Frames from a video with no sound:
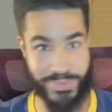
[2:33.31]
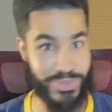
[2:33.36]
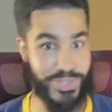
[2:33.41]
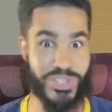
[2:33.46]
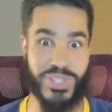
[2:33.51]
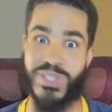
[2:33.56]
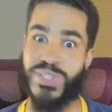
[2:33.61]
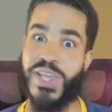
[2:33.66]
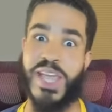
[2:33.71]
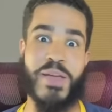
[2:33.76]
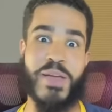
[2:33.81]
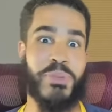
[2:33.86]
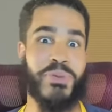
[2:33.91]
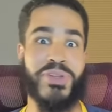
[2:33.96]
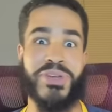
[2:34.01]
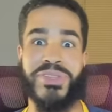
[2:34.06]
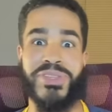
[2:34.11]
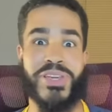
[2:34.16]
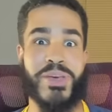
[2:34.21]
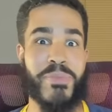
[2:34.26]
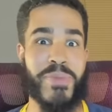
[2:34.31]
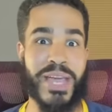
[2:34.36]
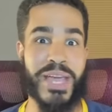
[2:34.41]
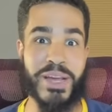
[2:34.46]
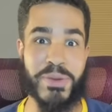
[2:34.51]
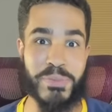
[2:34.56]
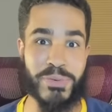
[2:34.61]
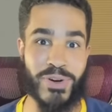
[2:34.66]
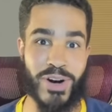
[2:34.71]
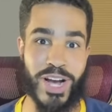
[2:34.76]
disabling the
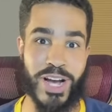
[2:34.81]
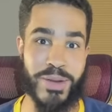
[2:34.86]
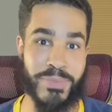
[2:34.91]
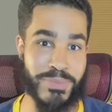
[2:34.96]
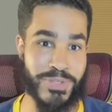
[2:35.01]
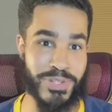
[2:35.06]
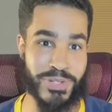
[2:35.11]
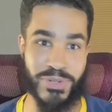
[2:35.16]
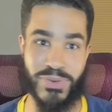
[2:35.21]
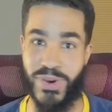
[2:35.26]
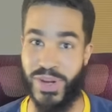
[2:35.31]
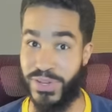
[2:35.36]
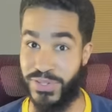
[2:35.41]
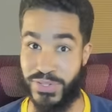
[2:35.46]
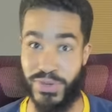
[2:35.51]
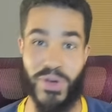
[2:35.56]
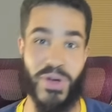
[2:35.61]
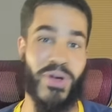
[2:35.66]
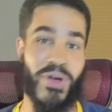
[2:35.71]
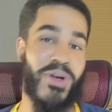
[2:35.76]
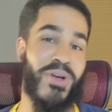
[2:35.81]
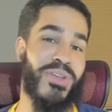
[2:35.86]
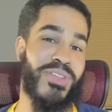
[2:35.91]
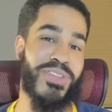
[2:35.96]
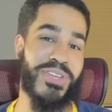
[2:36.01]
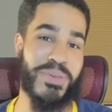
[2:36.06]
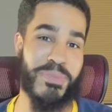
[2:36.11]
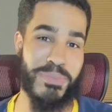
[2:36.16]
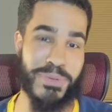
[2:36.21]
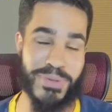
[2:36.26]
command prompt across all the
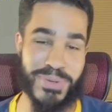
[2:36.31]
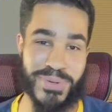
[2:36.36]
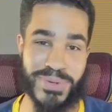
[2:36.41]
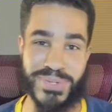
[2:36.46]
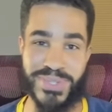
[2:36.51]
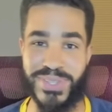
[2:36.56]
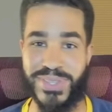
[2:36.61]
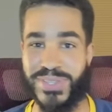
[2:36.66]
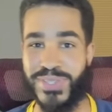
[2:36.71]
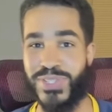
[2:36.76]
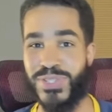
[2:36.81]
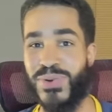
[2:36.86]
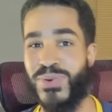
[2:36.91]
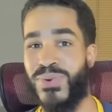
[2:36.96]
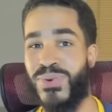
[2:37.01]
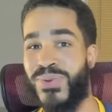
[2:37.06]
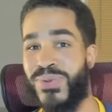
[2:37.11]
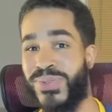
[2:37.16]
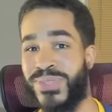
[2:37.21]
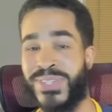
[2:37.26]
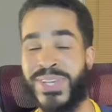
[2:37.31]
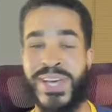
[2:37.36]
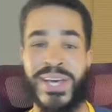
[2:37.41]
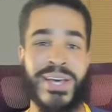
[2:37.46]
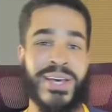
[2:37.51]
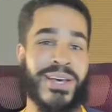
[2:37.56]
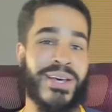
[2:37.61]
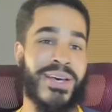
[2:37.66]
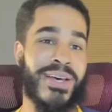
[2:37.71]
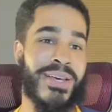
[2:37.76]
computers in the schools
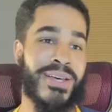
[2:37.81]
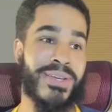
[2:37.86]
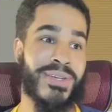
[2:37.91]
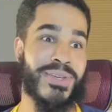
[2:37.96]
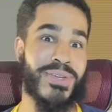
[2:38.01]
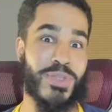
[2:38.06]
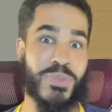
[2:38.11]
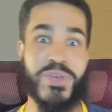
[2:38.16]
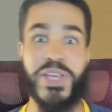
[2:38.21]
because uh,